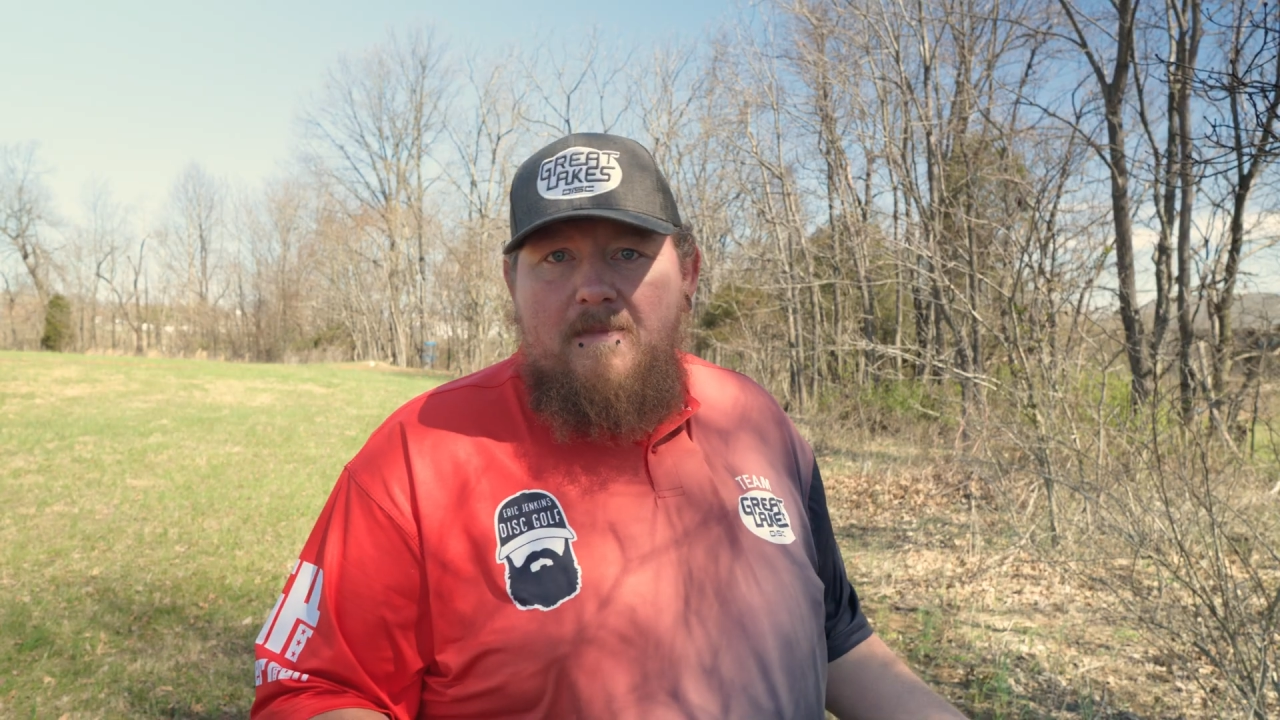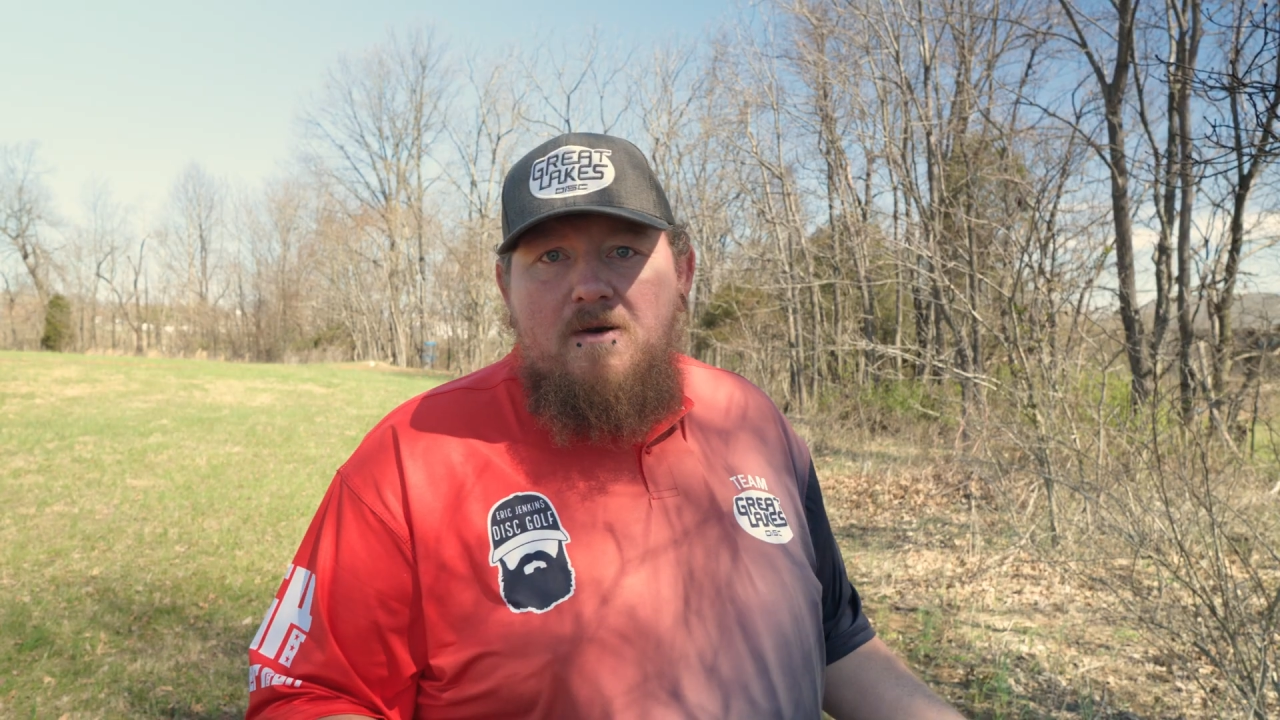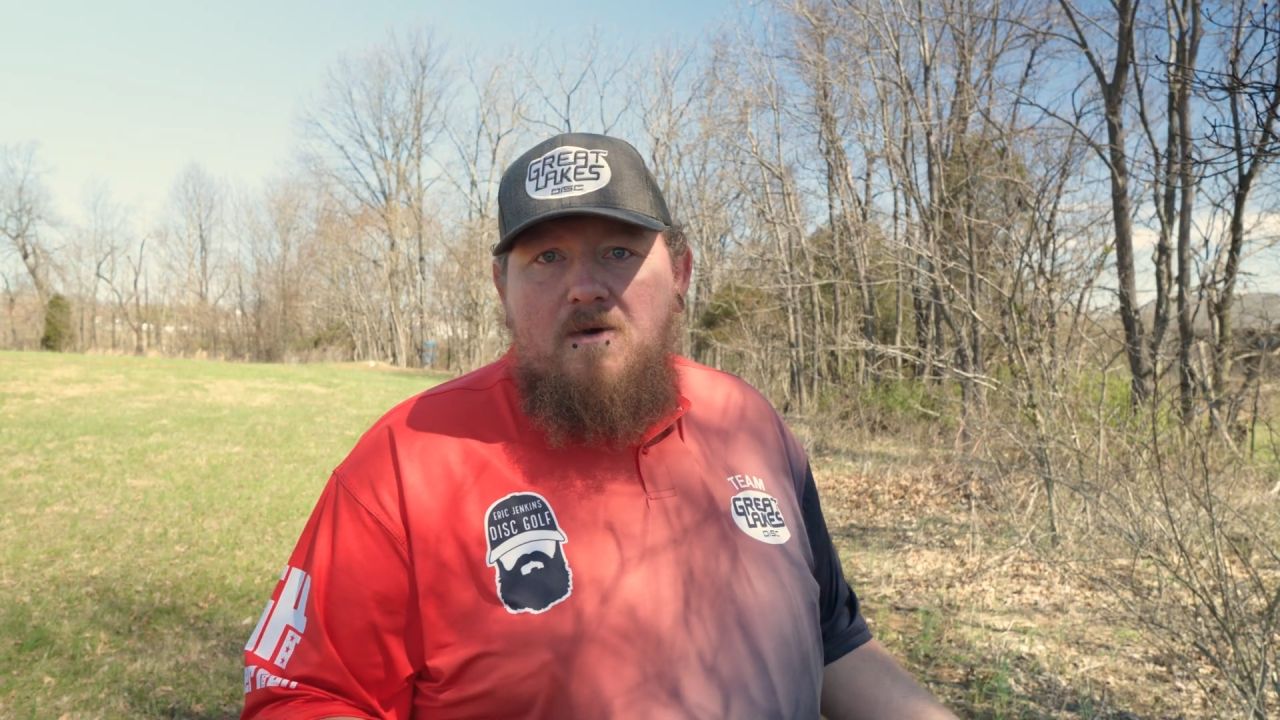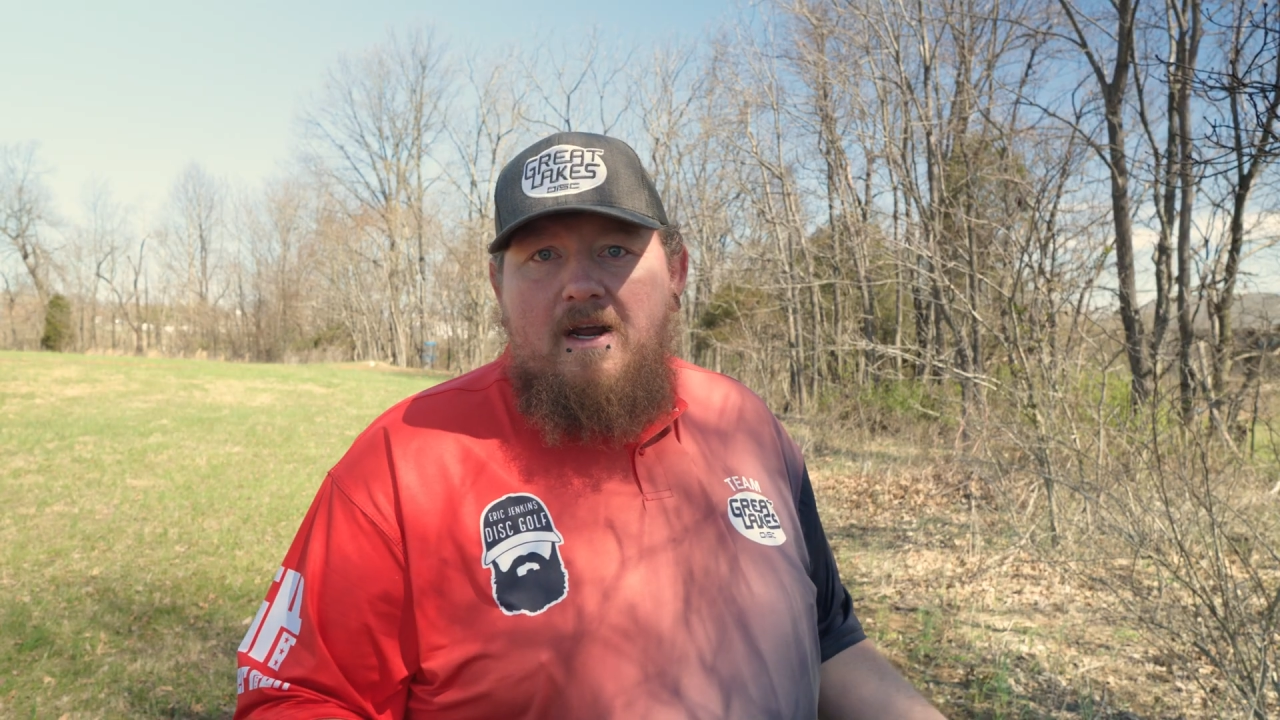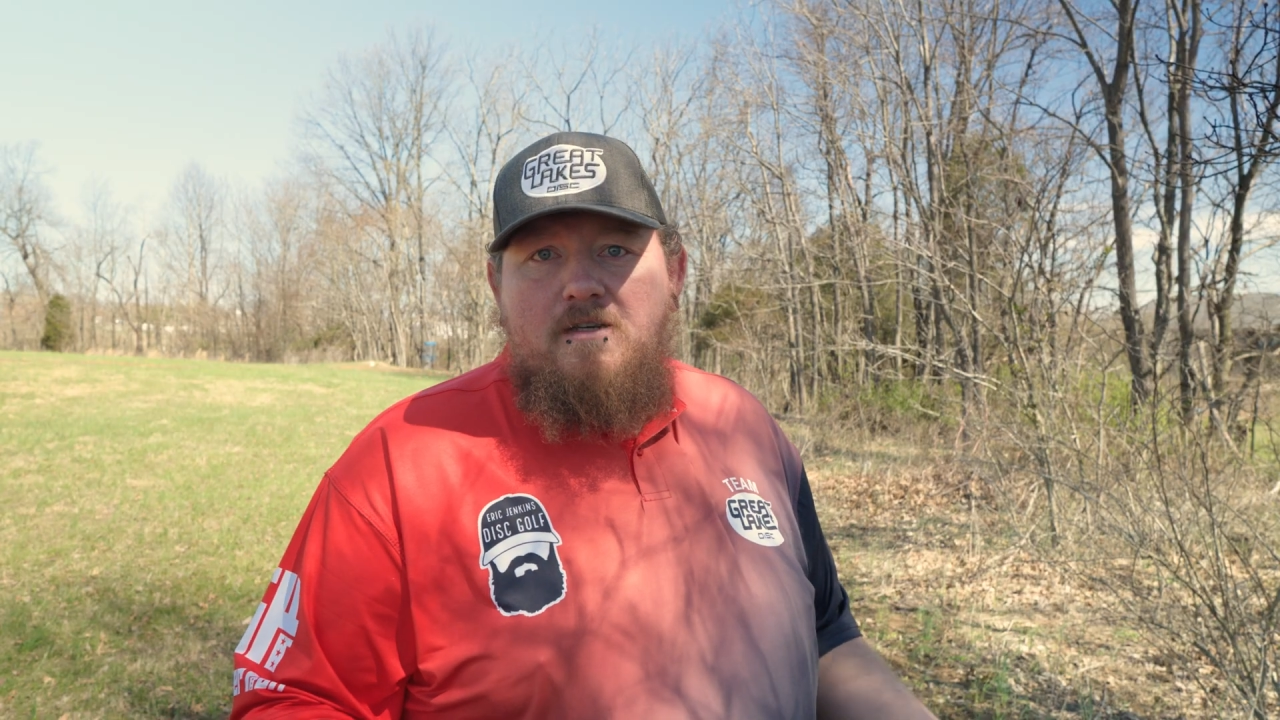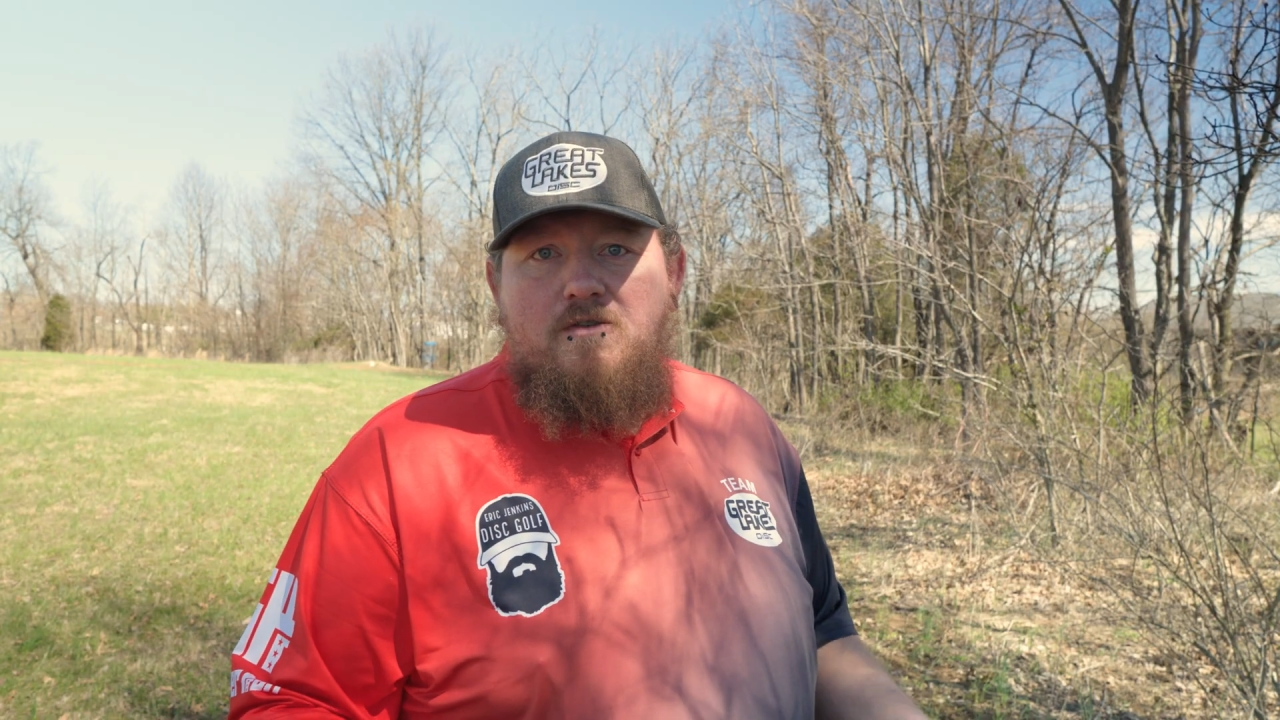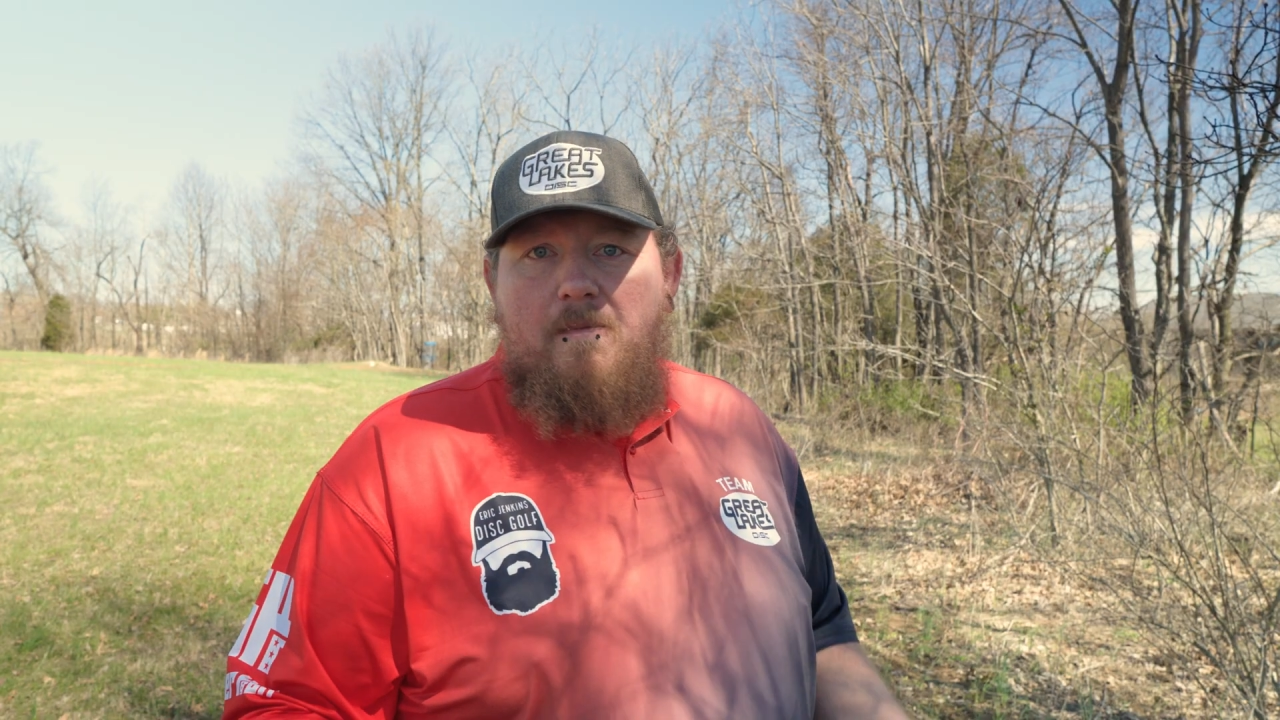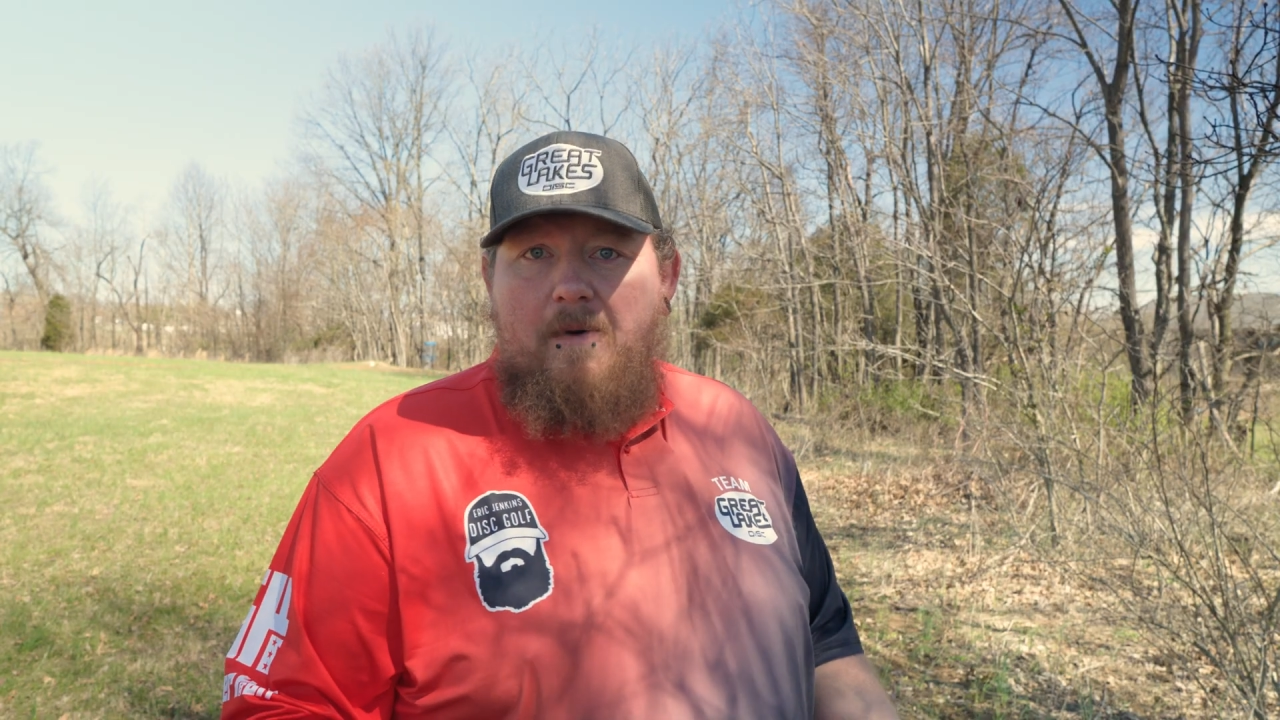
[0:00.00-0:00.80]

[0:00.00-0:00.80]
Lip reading: mid-range or a